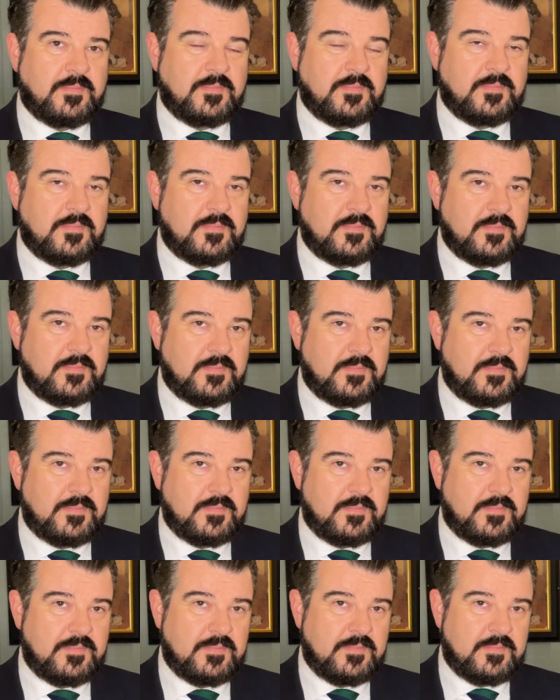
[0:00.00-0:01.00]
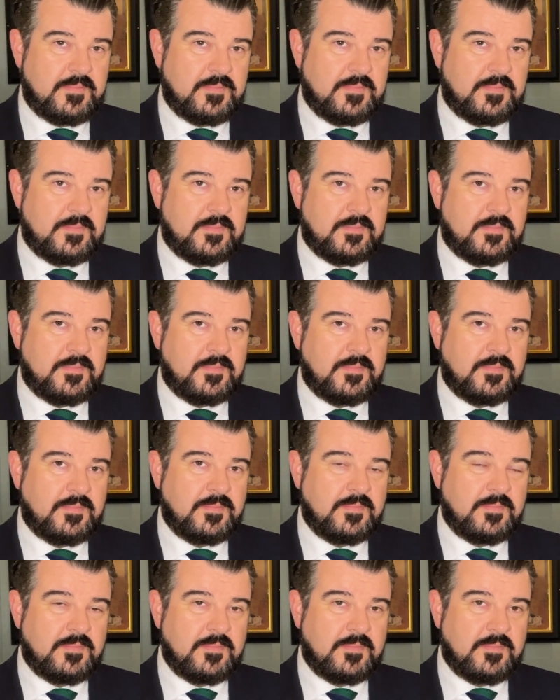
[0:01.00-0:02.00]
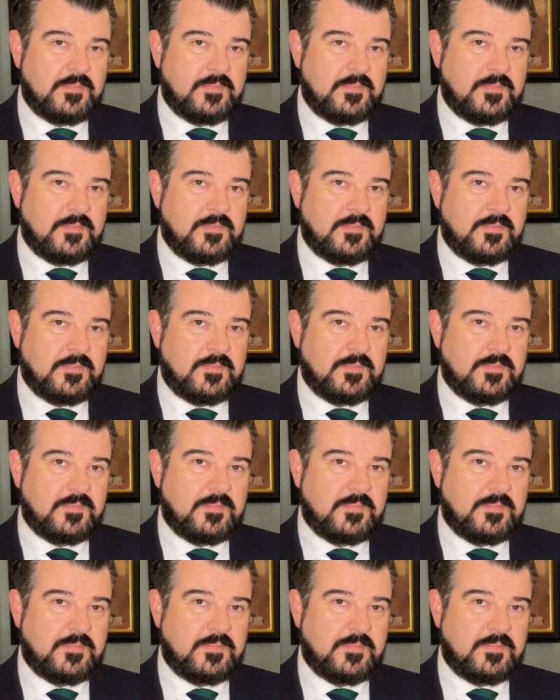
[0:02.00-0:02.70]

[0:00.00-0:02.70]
This person isn't speaking.